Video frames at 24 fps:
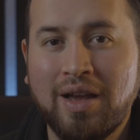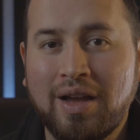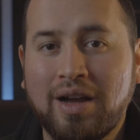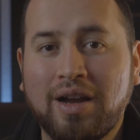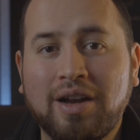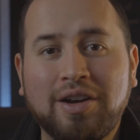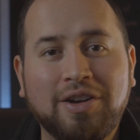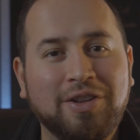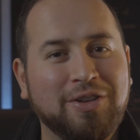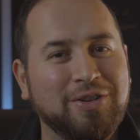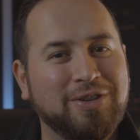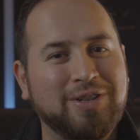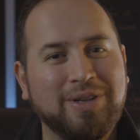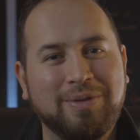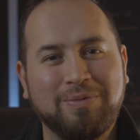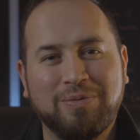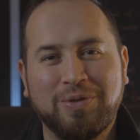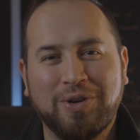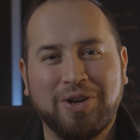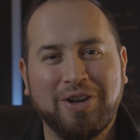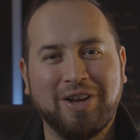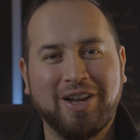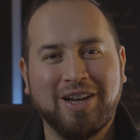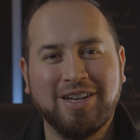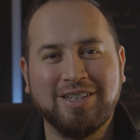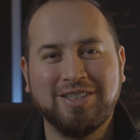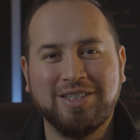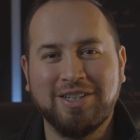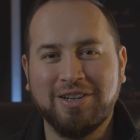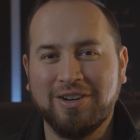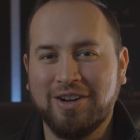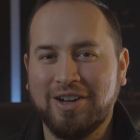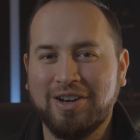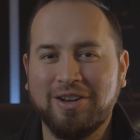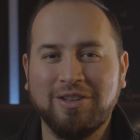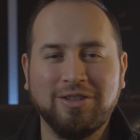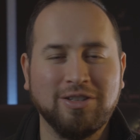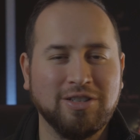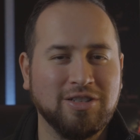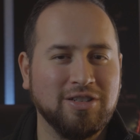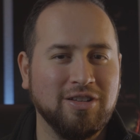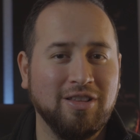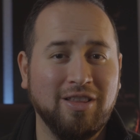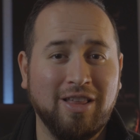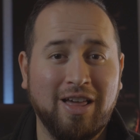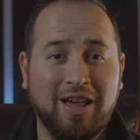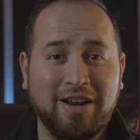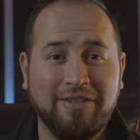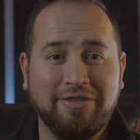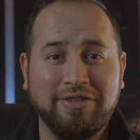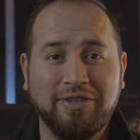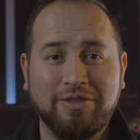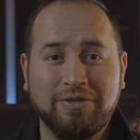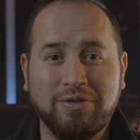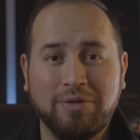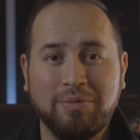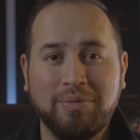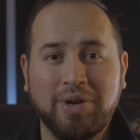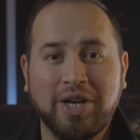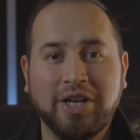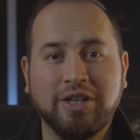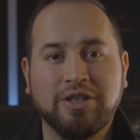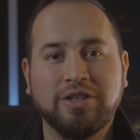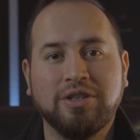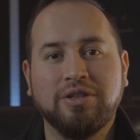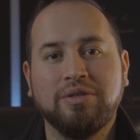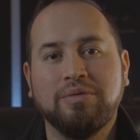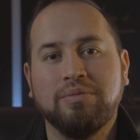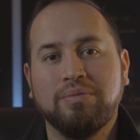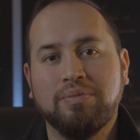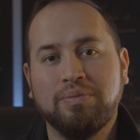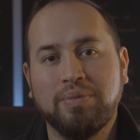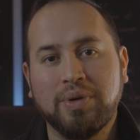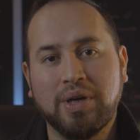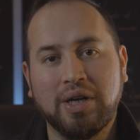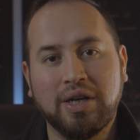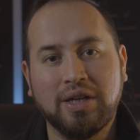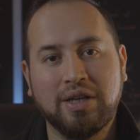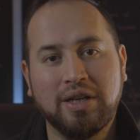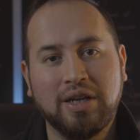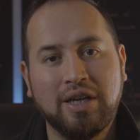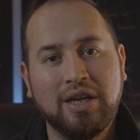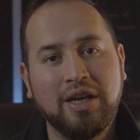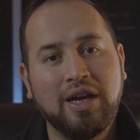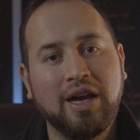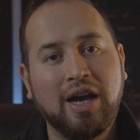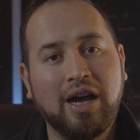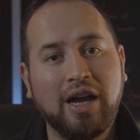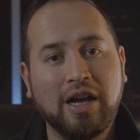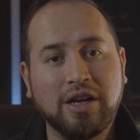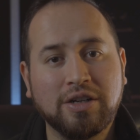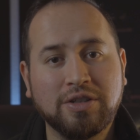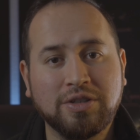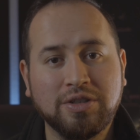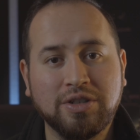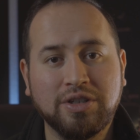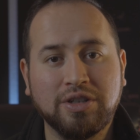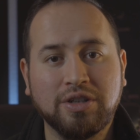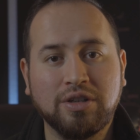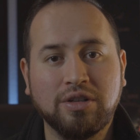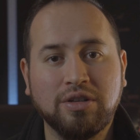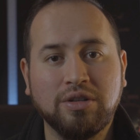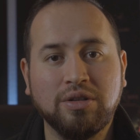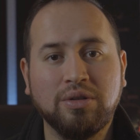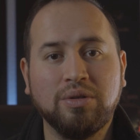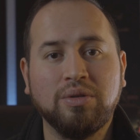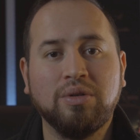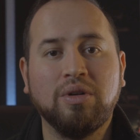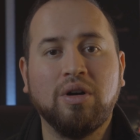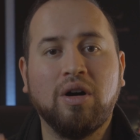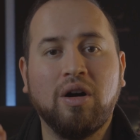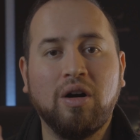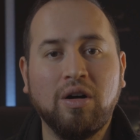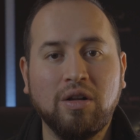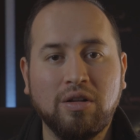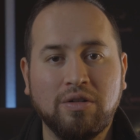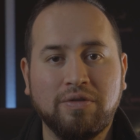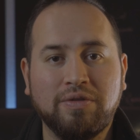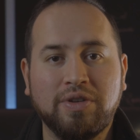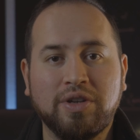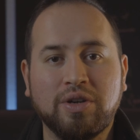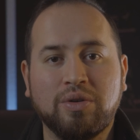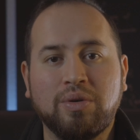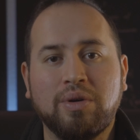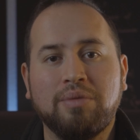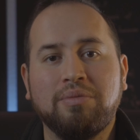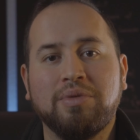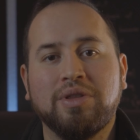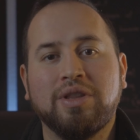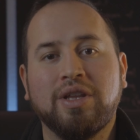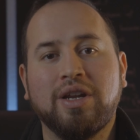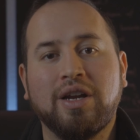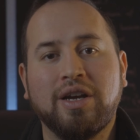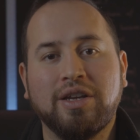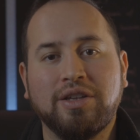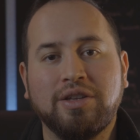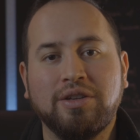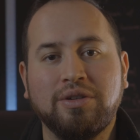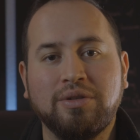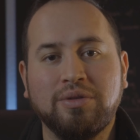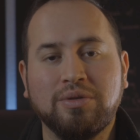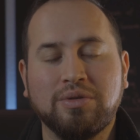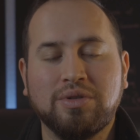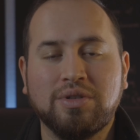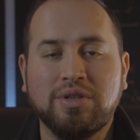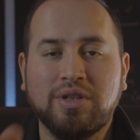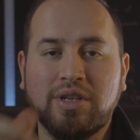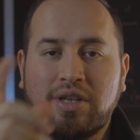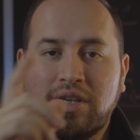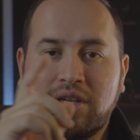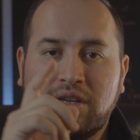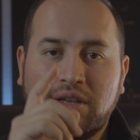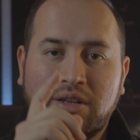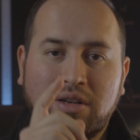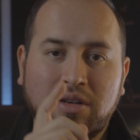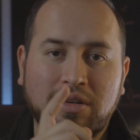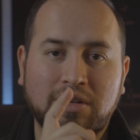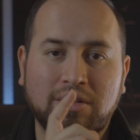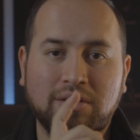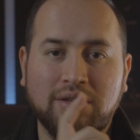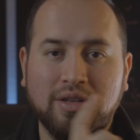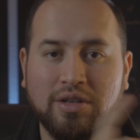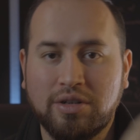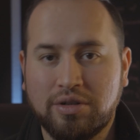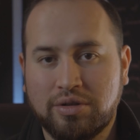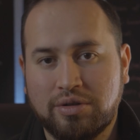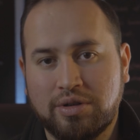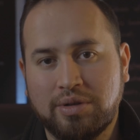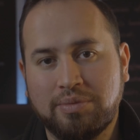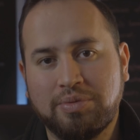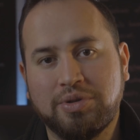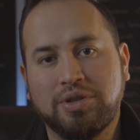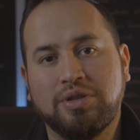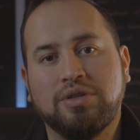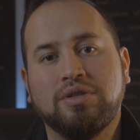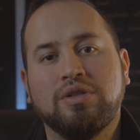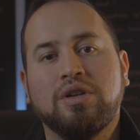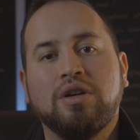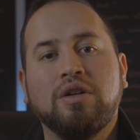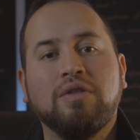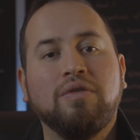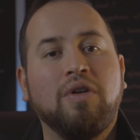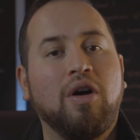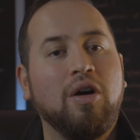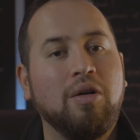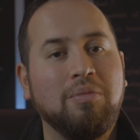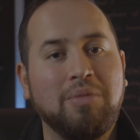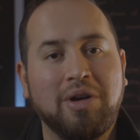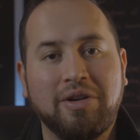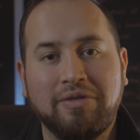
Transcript: Another tip for you guys here, I know this is a lot of information, but I actually include all of the equipment that I use in the description of all my